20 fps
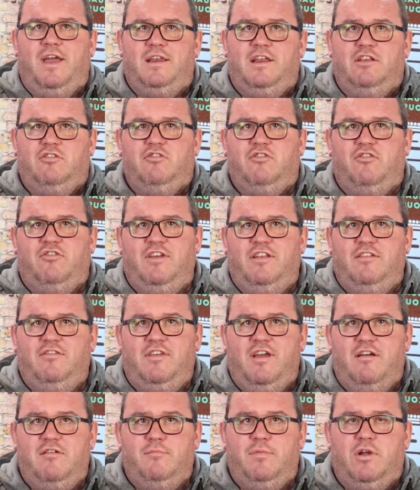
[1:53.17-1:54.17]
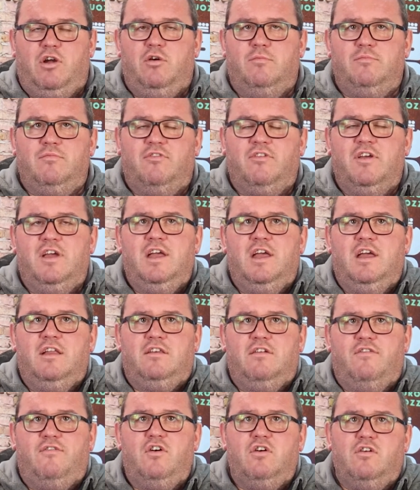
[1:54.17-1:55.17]
and it just sits there and becomes
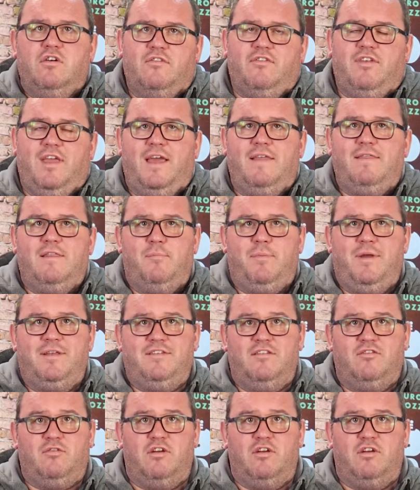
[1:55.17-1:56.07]
defunct in the business.